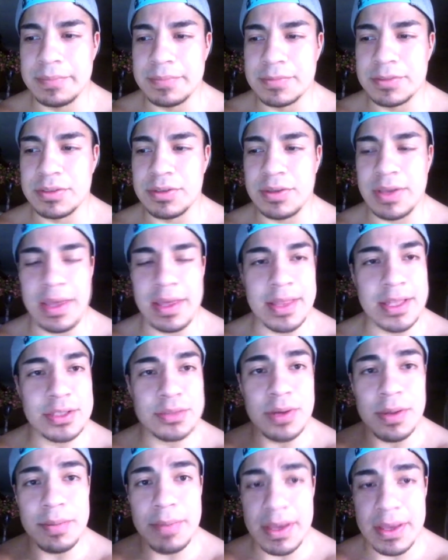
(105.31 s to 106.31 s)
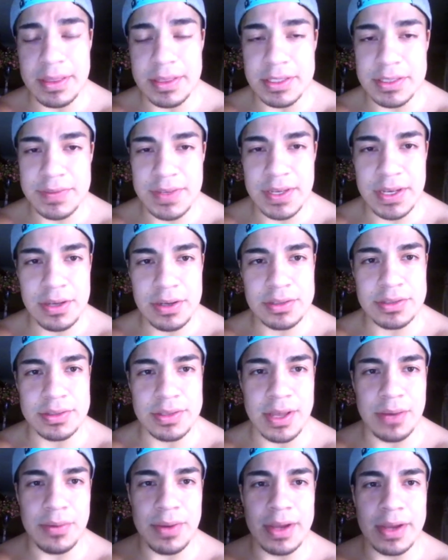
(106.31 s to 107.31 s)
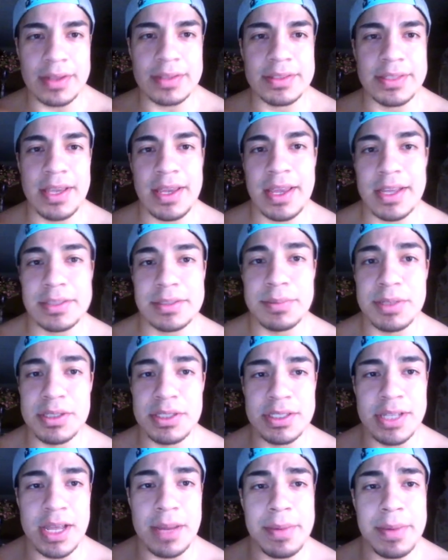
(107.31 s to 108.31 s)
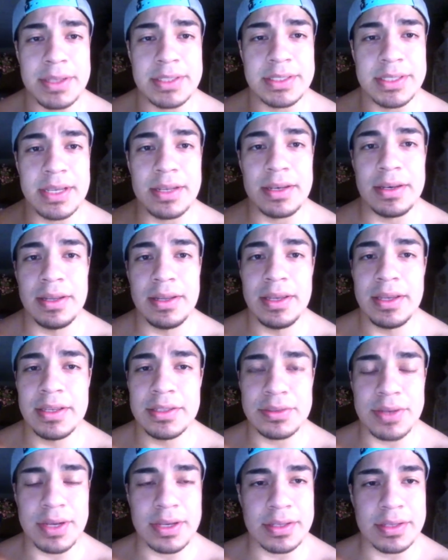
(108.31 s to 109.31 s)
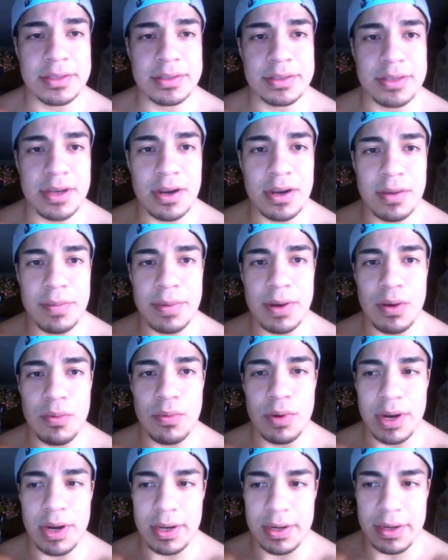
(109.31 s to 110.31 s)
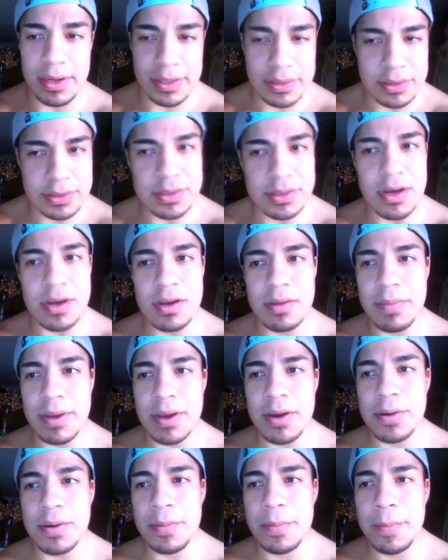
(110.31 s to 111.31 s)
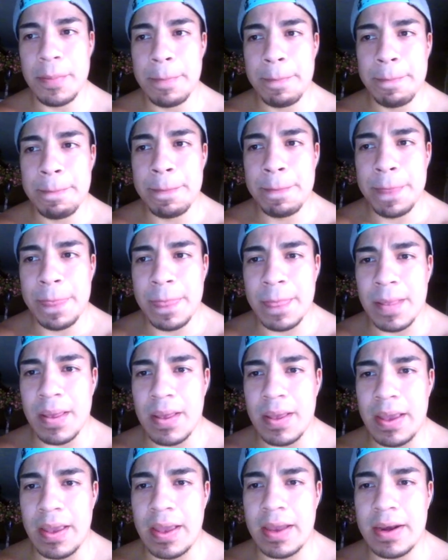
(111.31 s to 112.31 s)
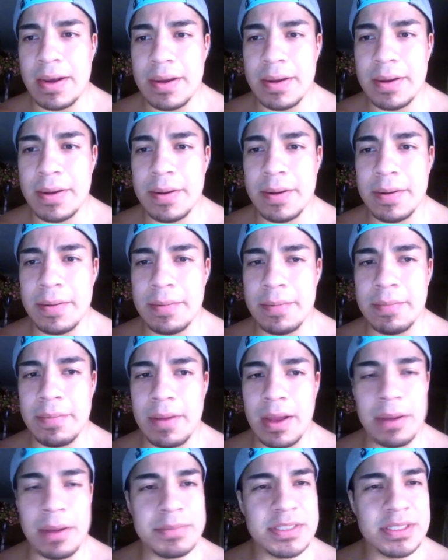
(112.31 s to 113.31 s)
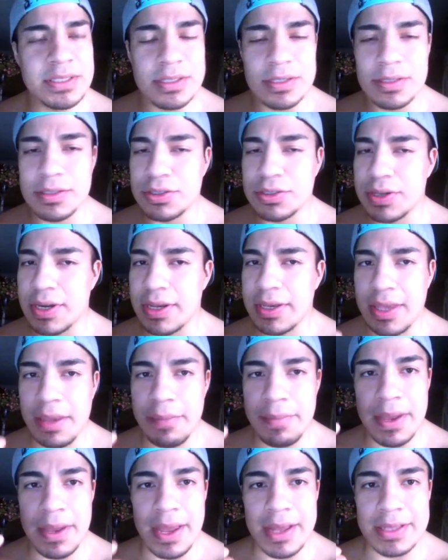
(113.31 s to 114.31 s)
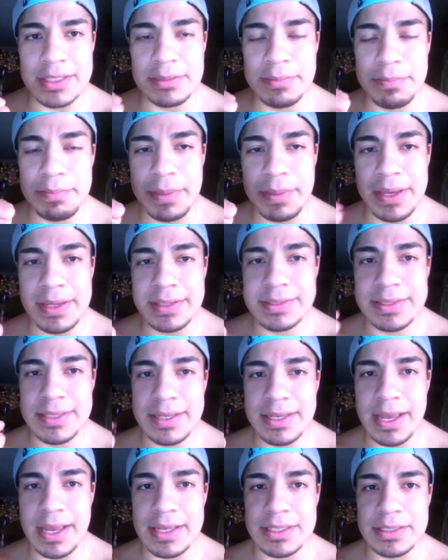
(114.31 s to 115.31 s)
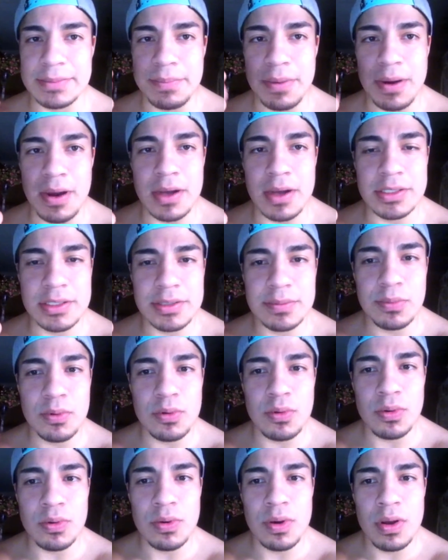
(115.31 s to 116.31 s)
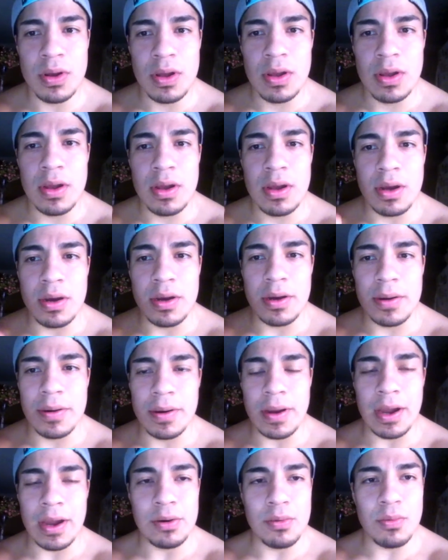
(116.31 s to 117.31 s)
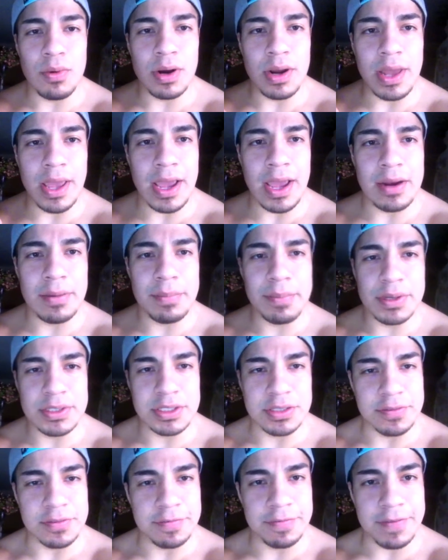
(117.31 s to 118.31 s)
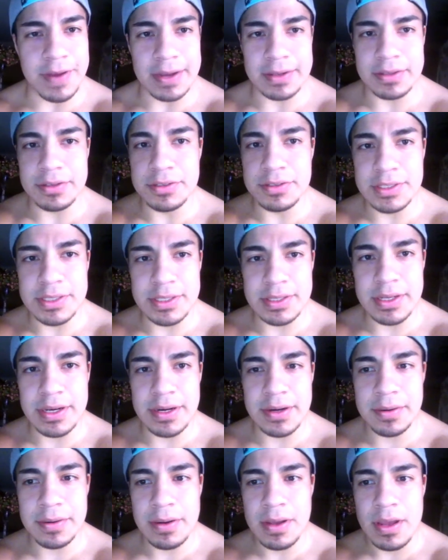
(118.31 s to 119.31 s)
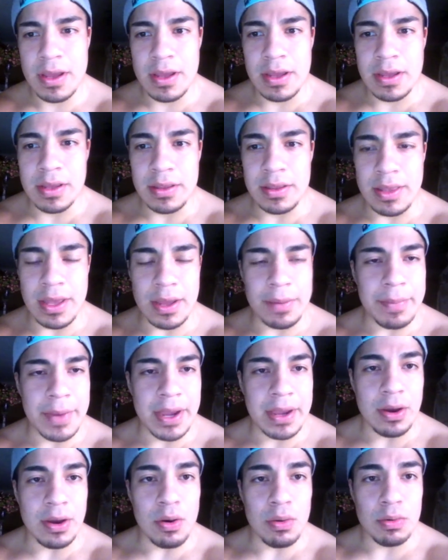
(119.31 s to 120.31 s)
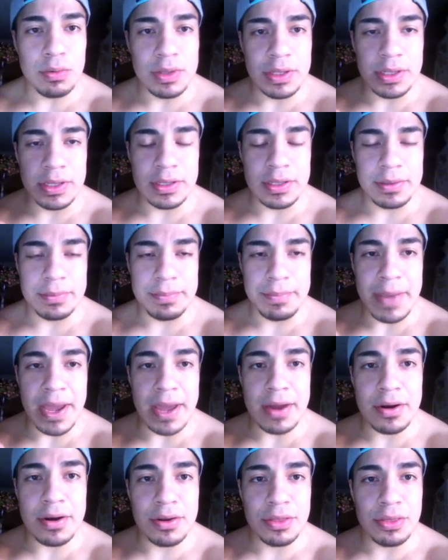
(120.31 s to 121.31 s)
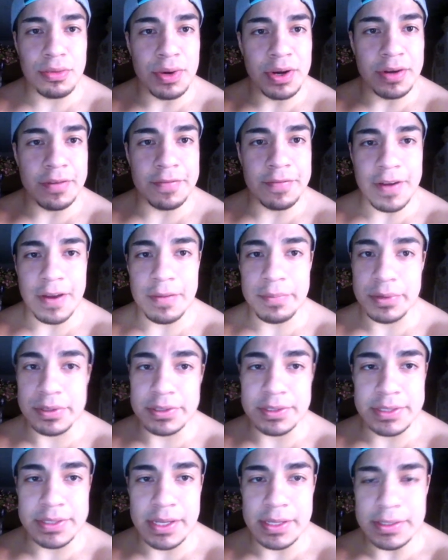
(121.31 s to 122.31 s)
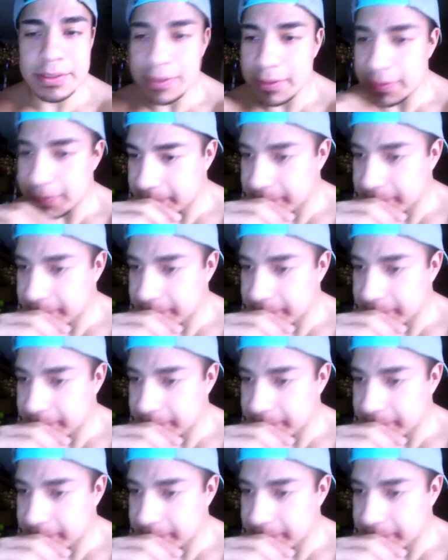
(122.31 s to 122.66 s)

So yeah, that's why I'm making this video, so that way I can take as much time as I need, so I can talk about what I need to talk about. And I'm just going to try and keep it as basic as possible. I don't want to add a bunch of factors in there that might only matter 3 to 5%.